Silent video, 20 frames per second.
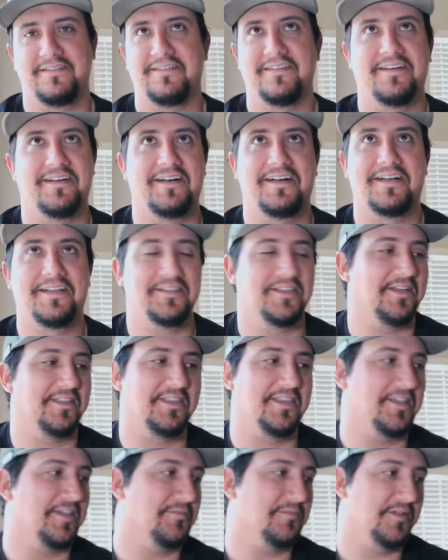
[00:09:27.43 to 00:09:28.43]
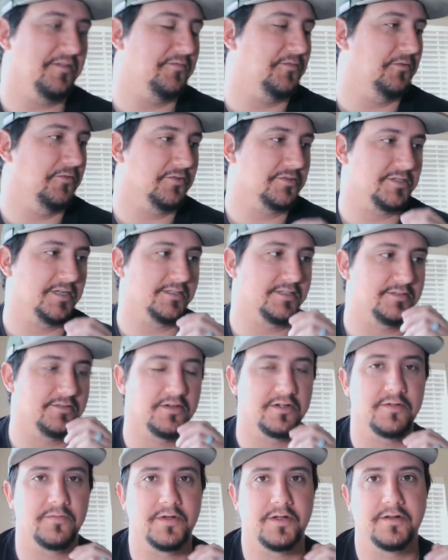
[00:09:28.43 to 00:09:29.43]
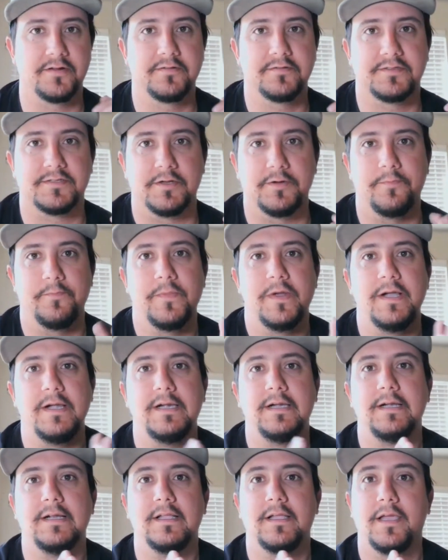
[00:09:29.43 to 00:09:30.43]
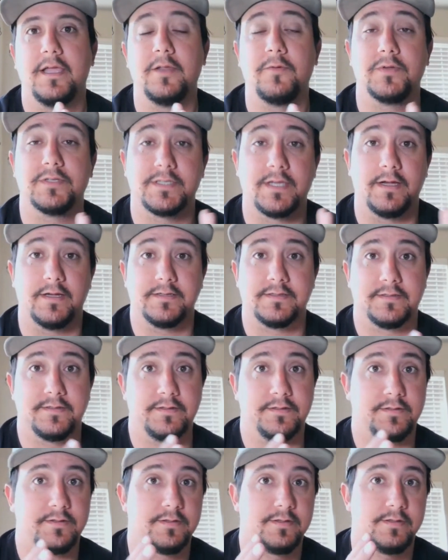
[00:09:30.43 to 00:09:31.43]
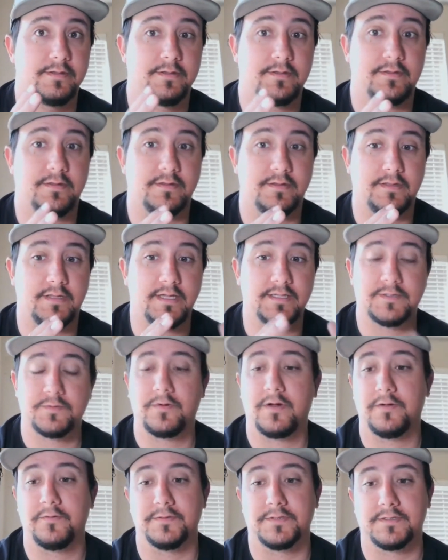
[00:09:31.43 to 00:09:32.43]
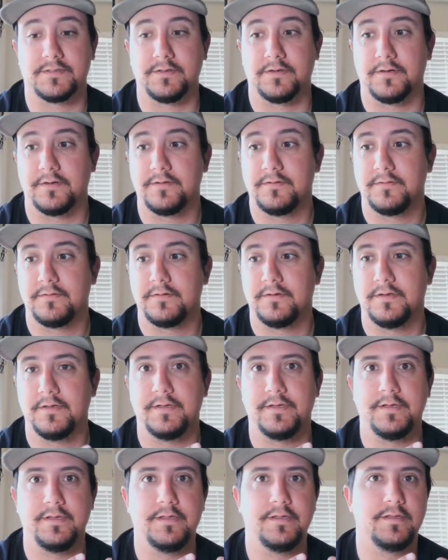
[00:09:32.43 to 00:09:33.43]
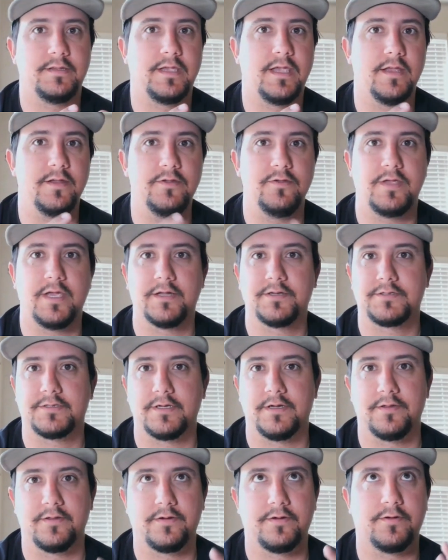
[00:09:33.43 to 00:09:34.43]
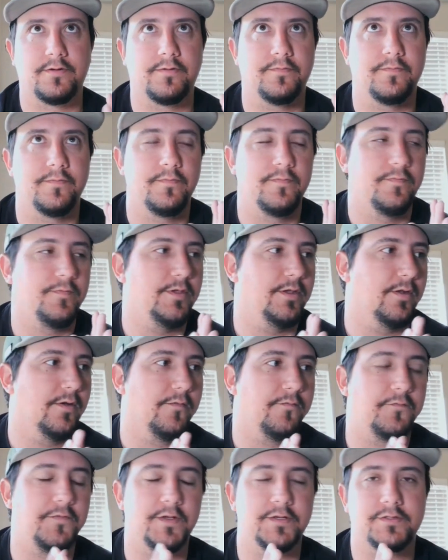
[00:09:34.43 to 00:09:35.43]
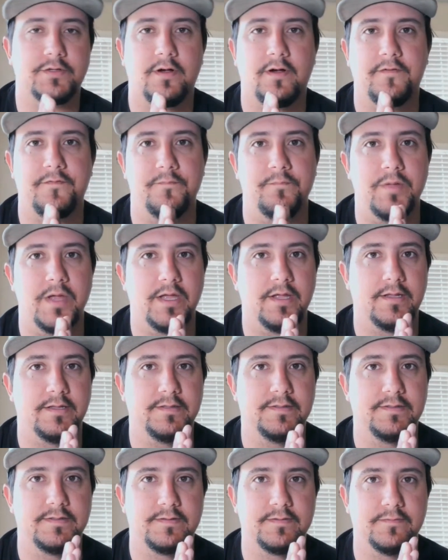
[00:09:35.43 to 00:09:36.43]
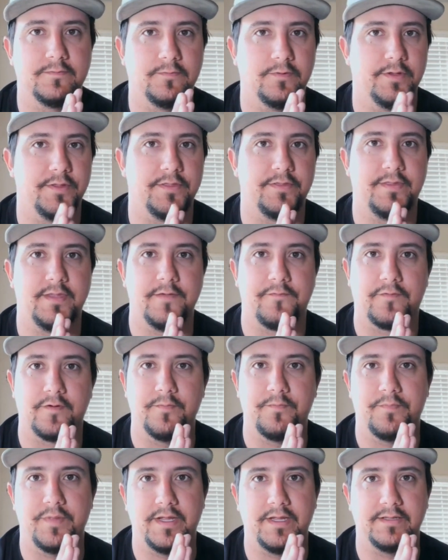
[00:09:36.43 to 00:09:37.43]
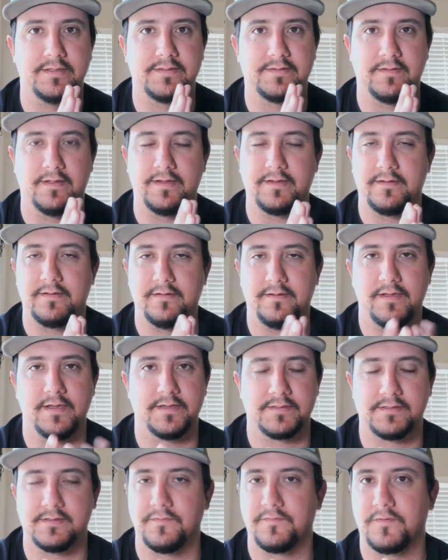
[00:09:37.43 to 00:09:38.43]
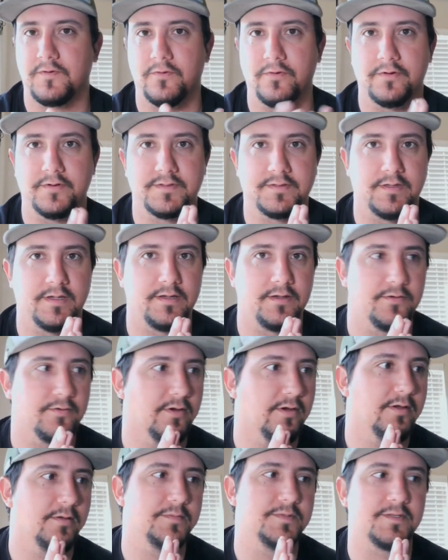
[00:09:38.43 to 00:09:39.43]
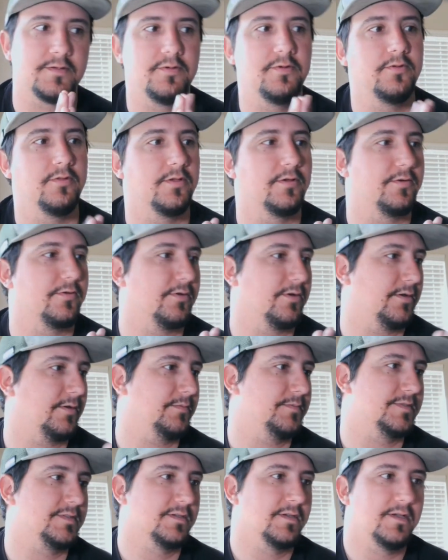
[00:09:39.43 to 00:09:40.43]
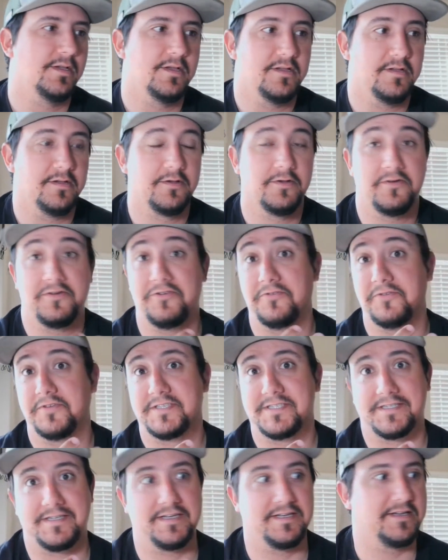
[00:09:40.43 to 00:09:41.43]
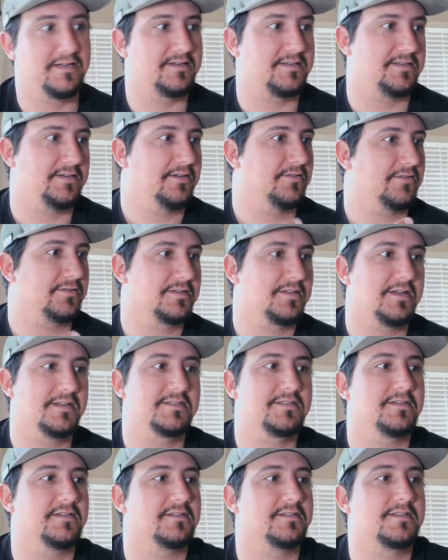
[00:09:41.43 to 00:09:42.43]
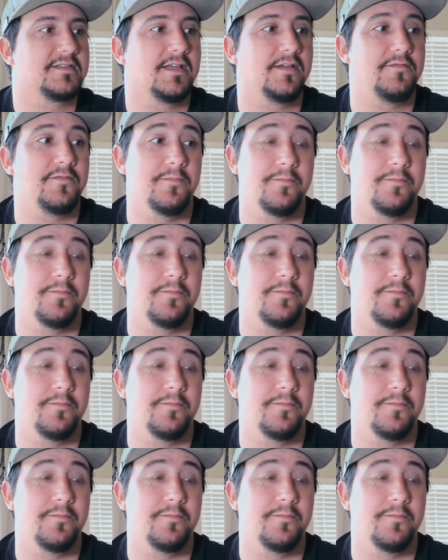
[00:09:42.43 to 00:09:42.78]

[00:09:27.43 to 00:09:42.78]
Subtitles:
I think it'd be foolish not to talk about it. So anyways, guys, that's where I would start. Can you catch other, fish off beds with different baits? Like, yes, of course, like grubs, hula sticks, there's lots of stuff,